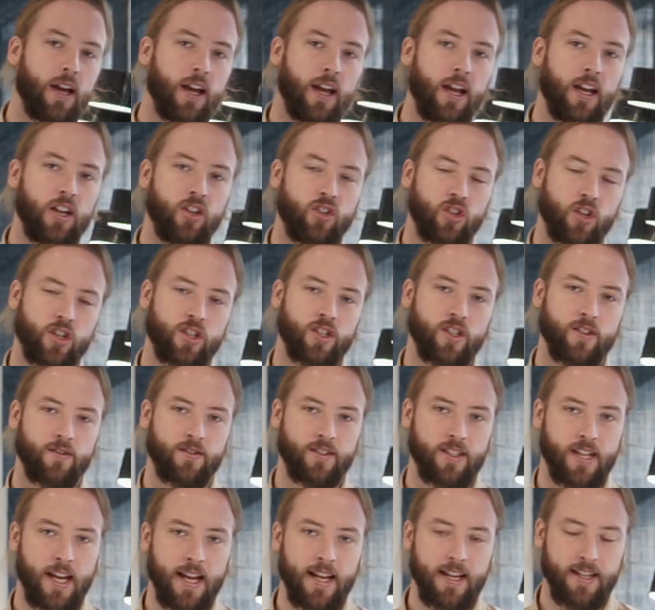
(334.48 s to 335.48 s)
in terms
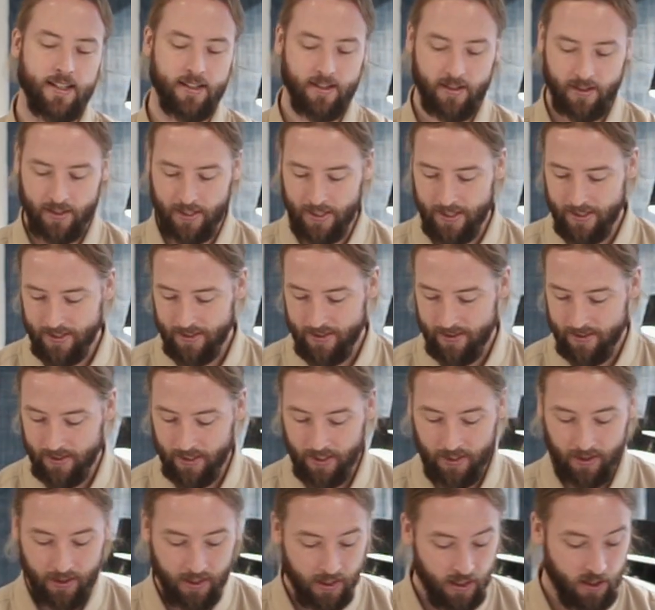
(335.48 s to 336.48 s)
of taste, it's
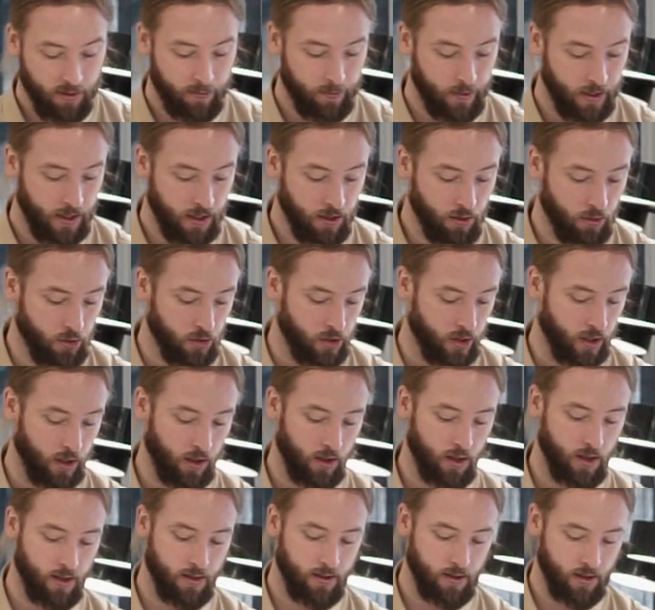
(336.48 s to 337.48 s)
a little bit interesting
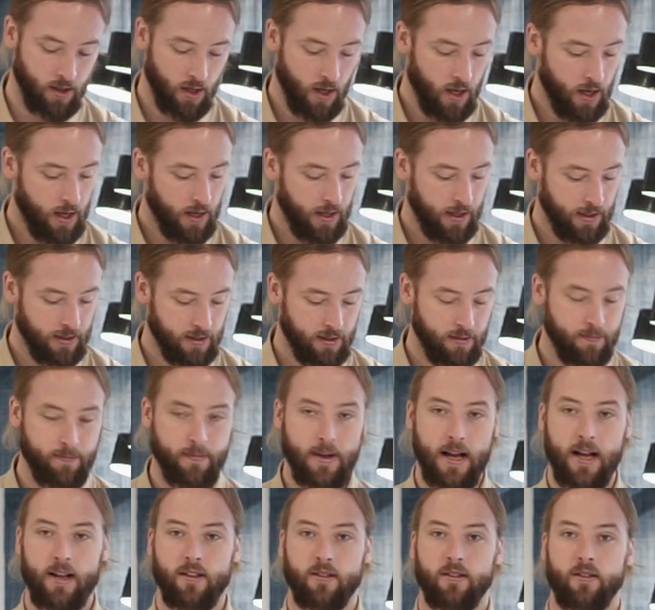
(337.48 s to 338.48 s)
because it's a
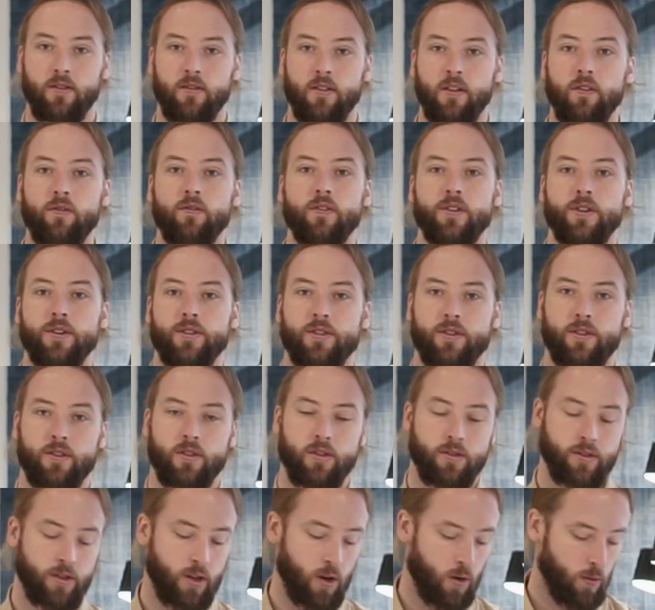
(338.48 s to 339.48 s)
massive difference.
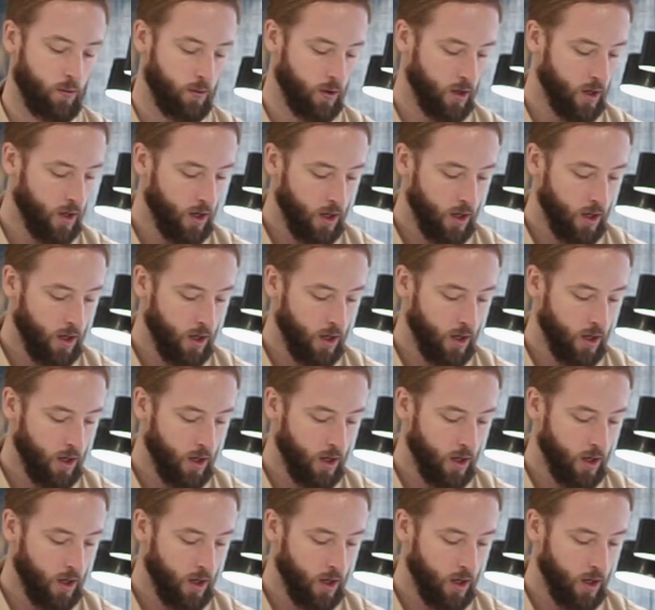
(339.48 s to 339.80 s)
So